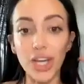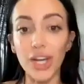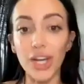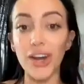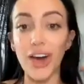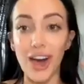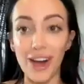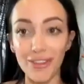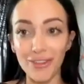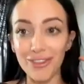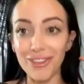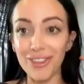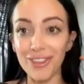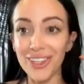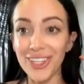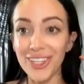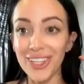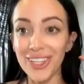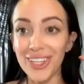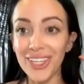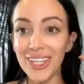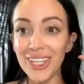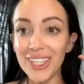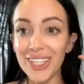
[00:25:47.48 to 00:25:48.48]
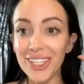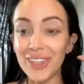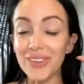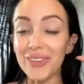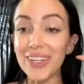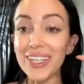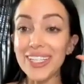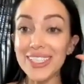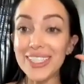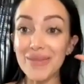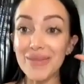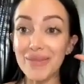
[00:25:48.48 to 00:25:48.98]
off. The
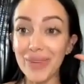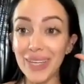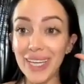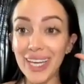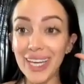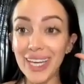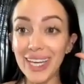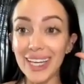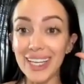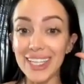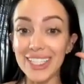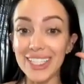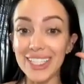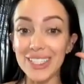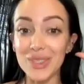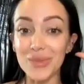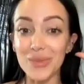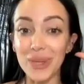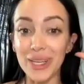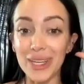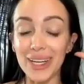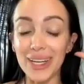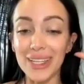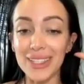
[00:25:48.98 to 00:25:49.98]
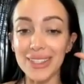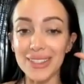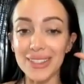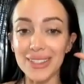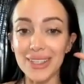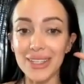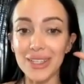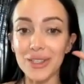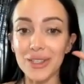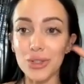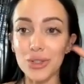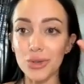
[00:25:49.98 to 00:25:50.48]
reason being is because
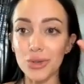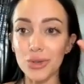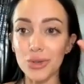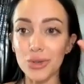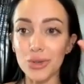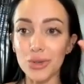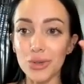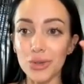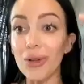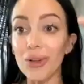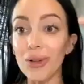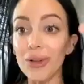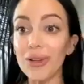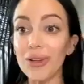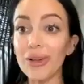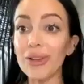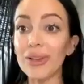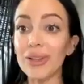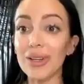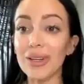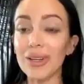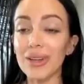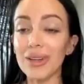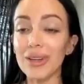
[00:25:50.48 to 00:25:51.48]
control